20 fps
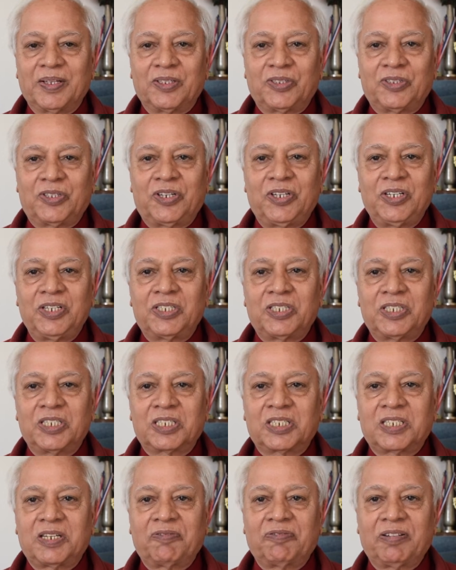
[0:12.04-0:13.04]

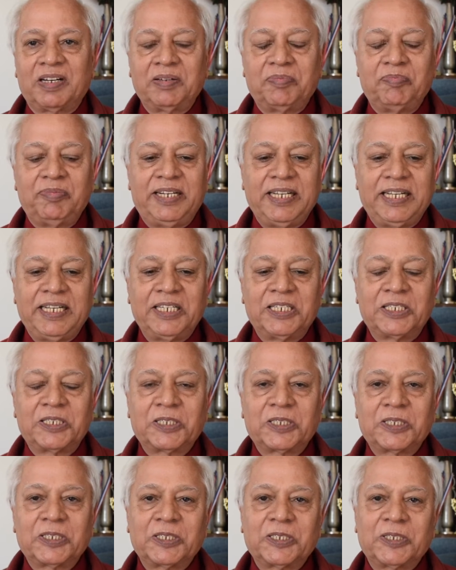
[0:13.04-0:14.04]
365
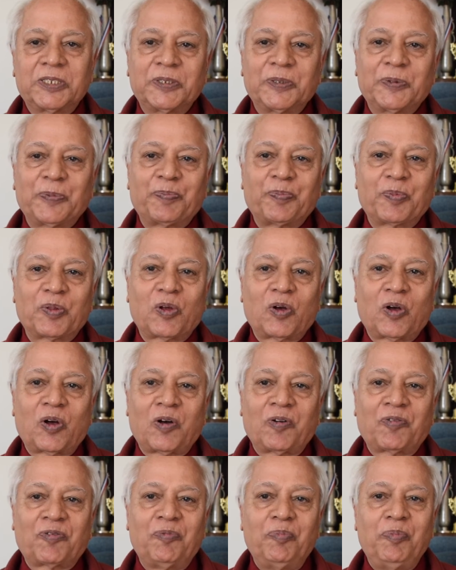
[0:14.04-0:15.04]
Days
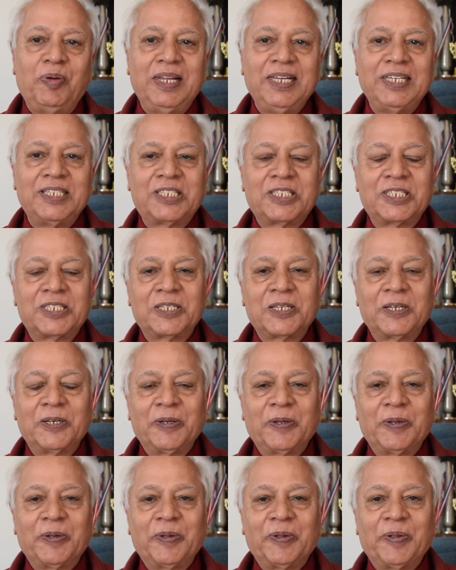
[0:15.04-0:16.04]
of Bliss
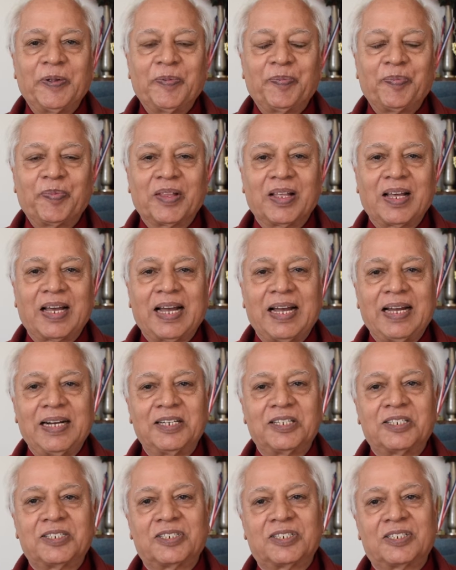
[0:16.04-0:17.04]
and
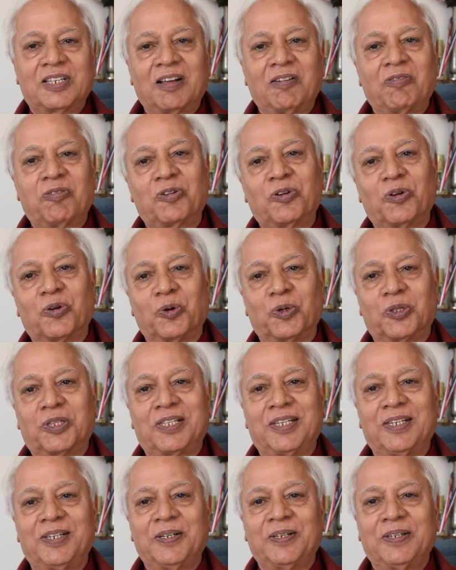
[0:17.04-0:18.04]
Self-Growth.